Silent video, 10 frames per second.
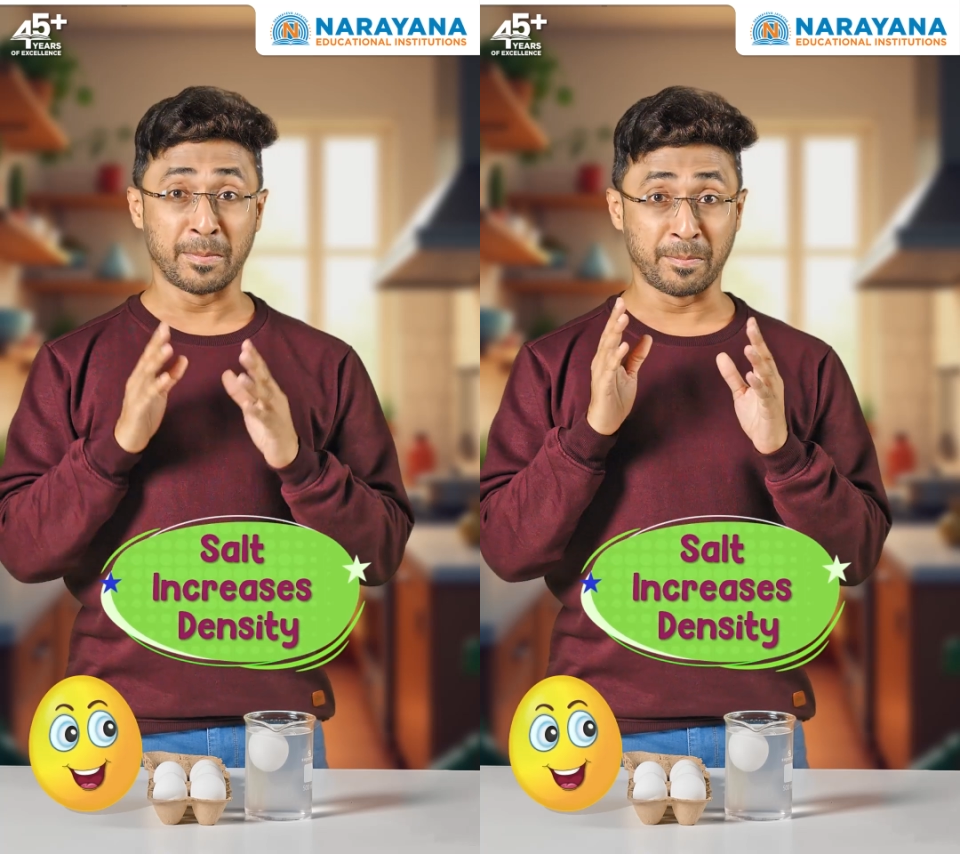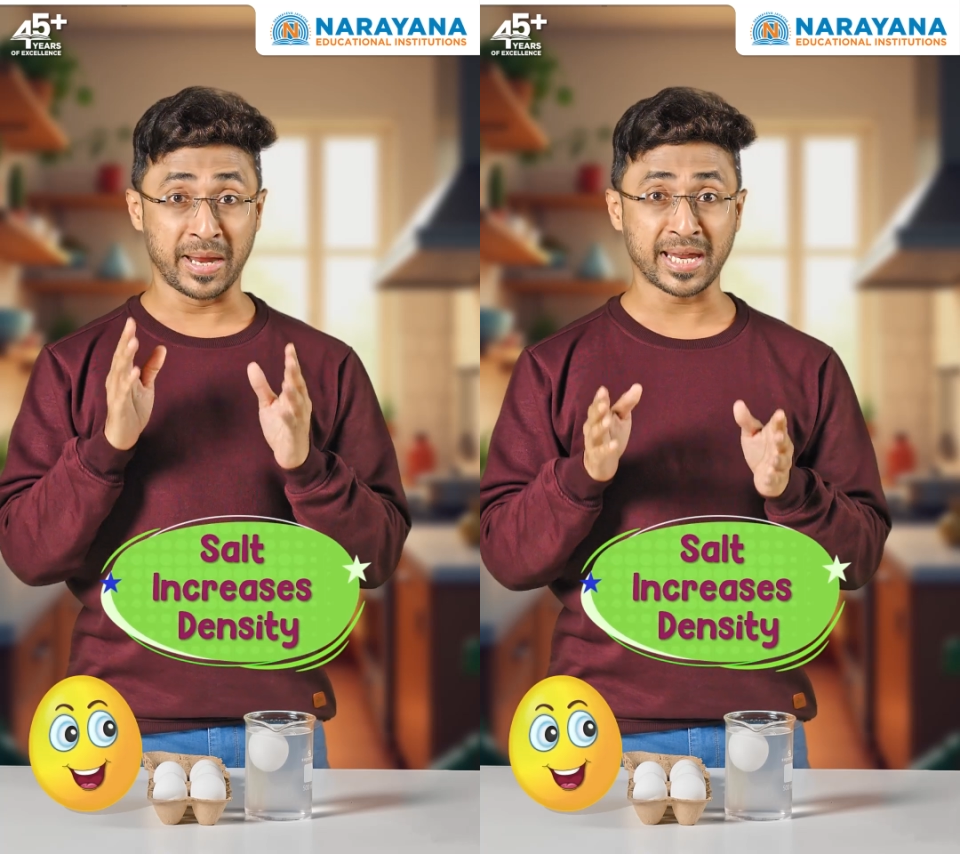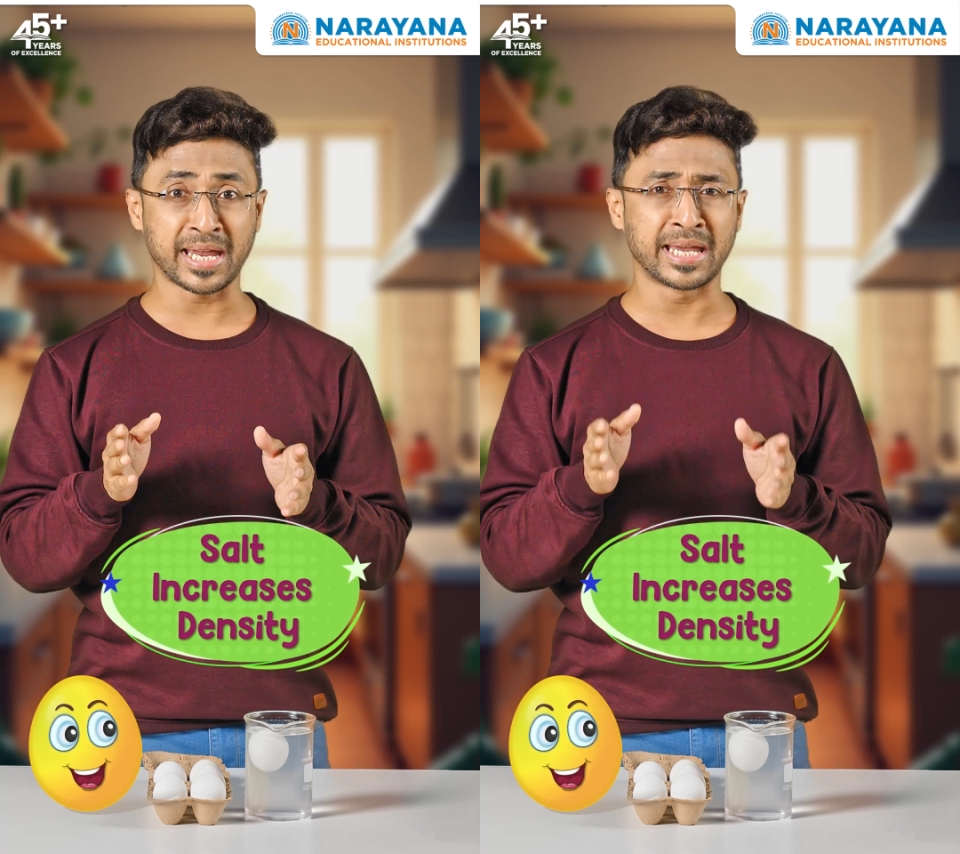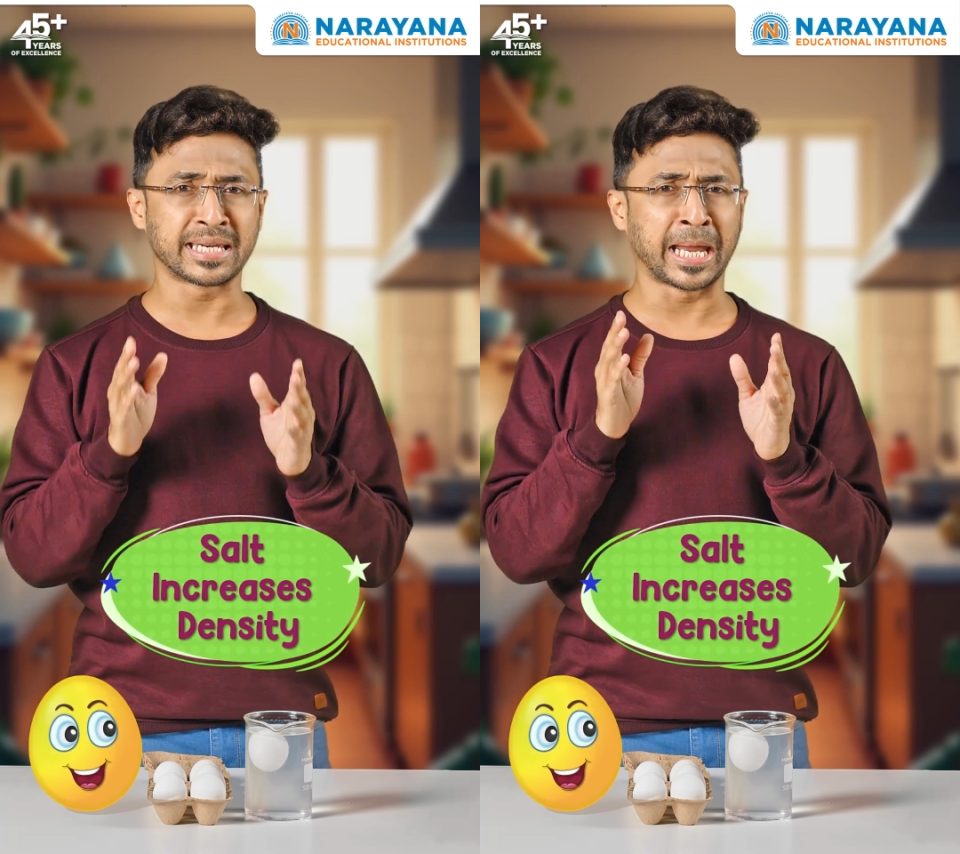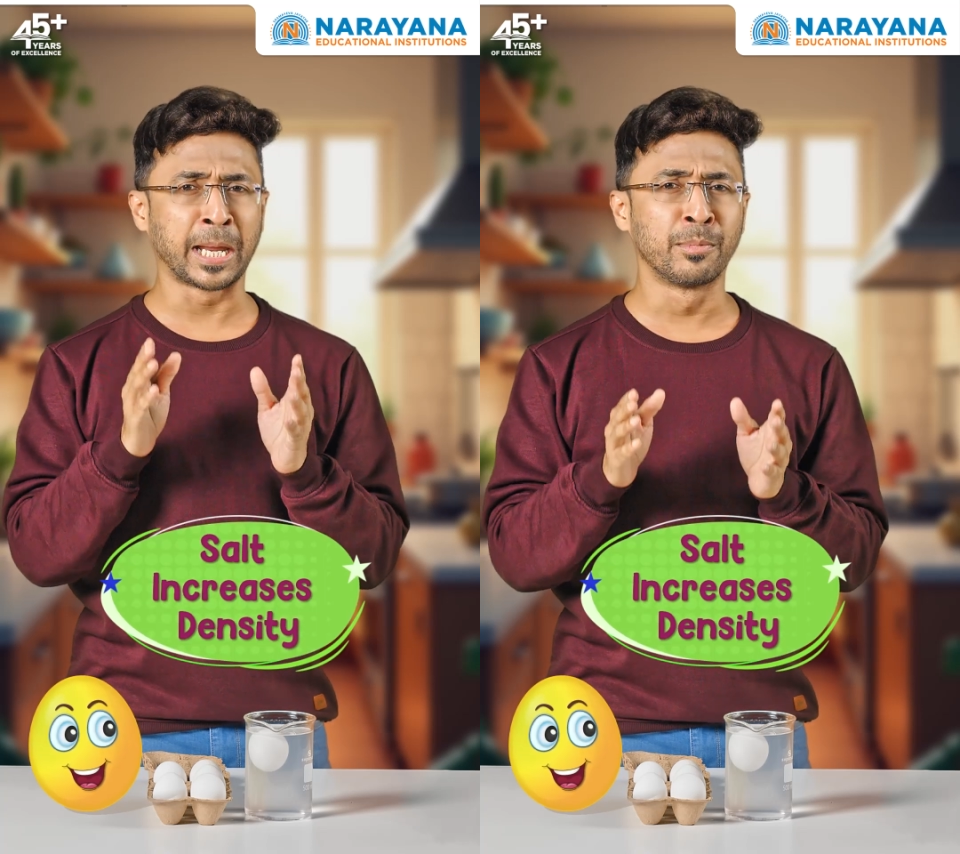making it
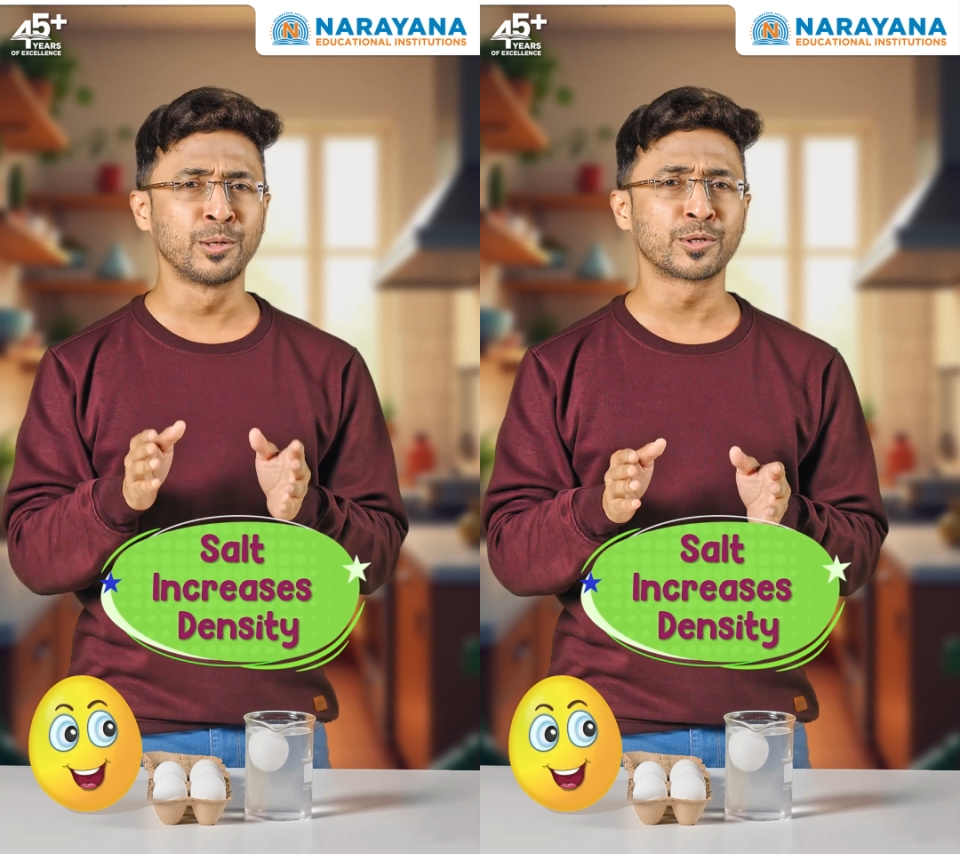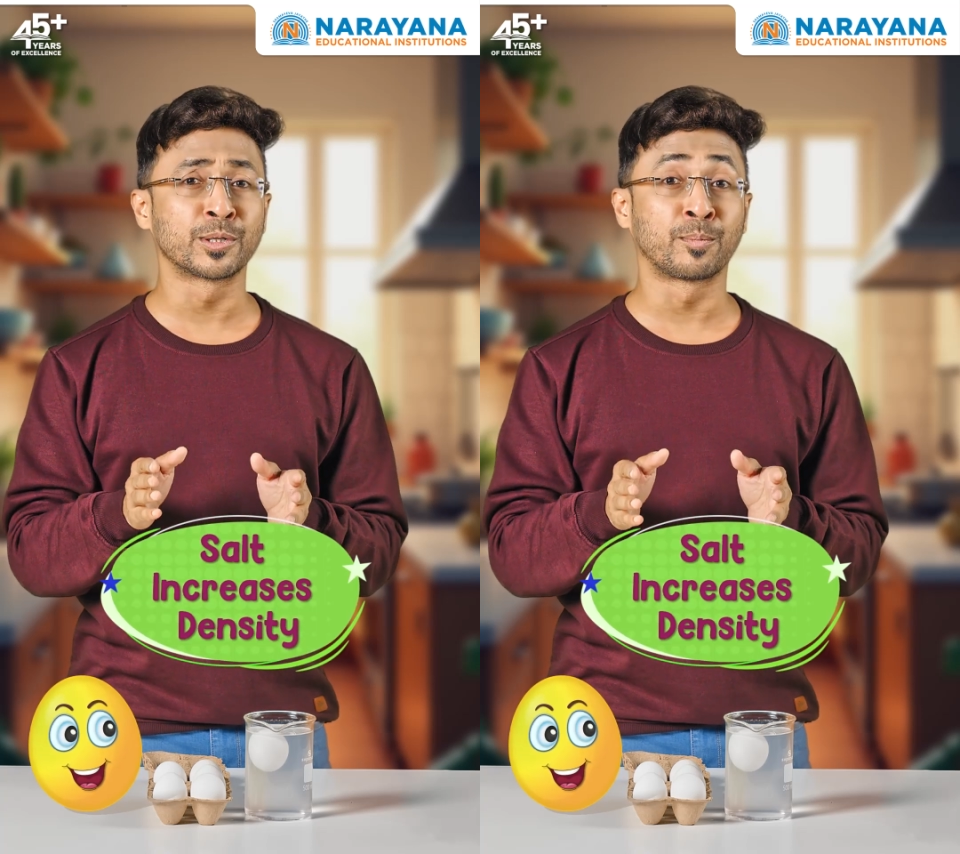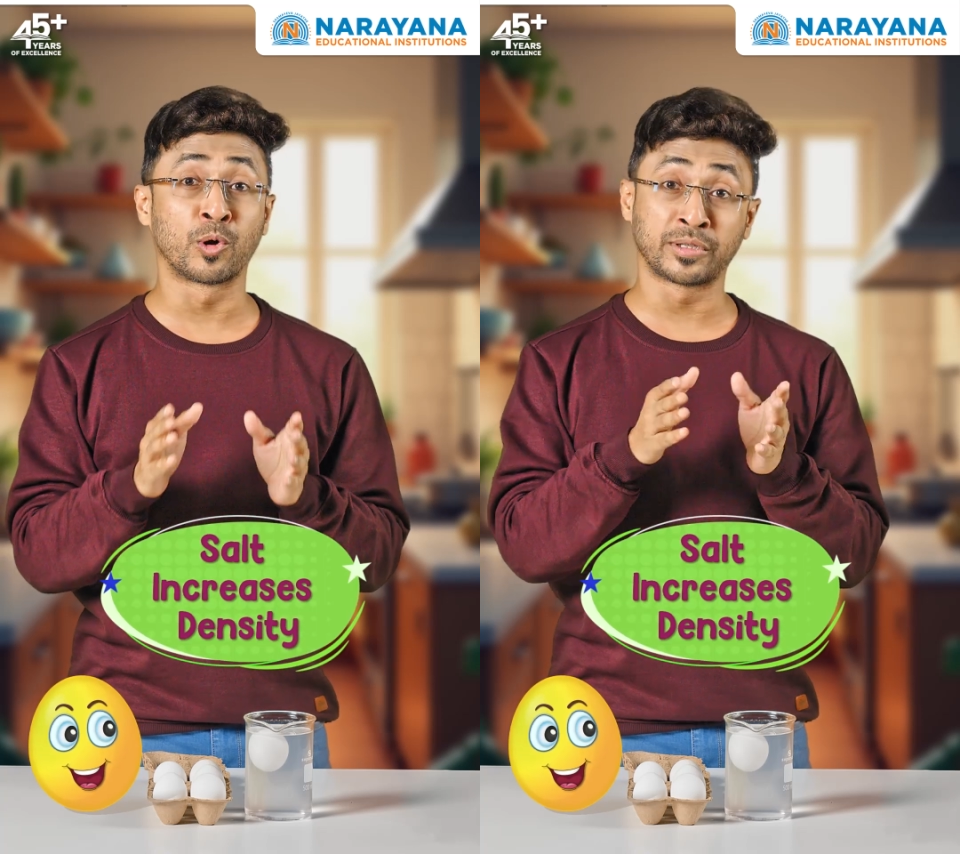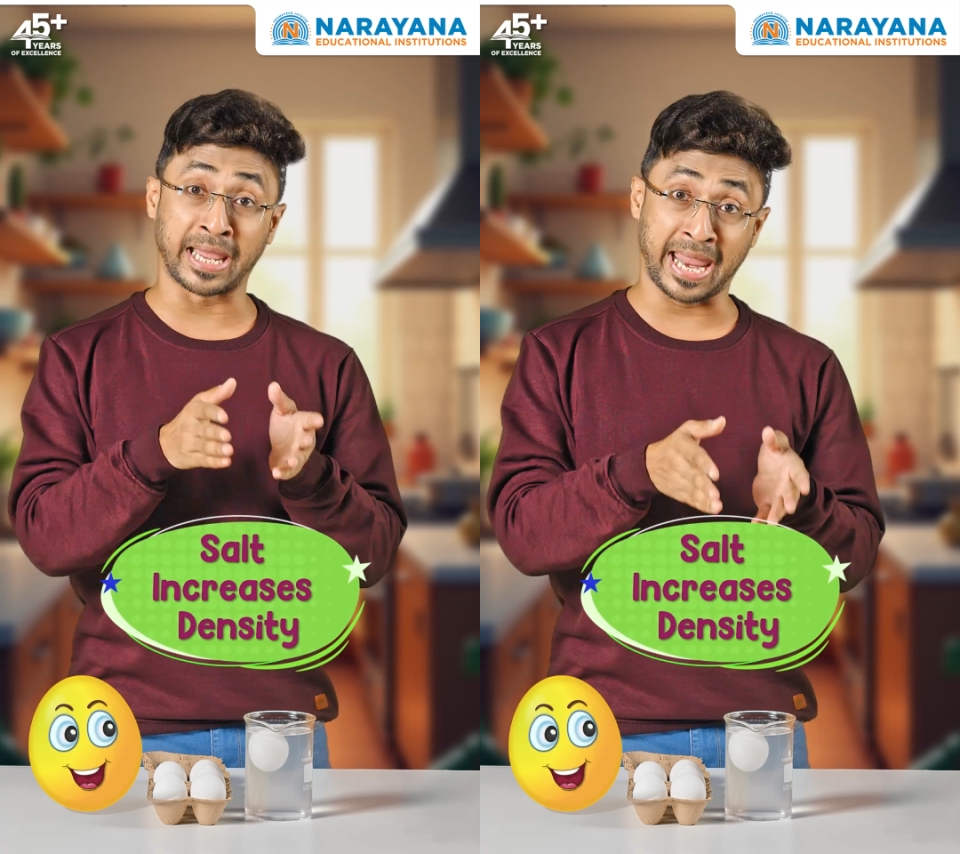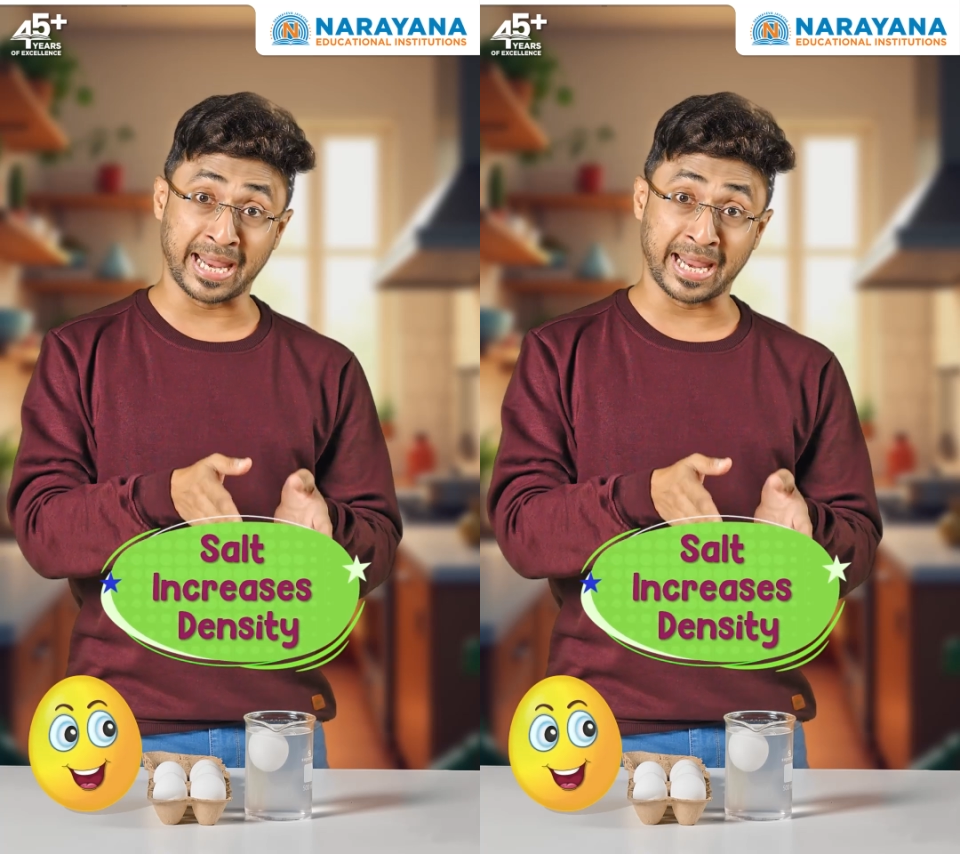able to support the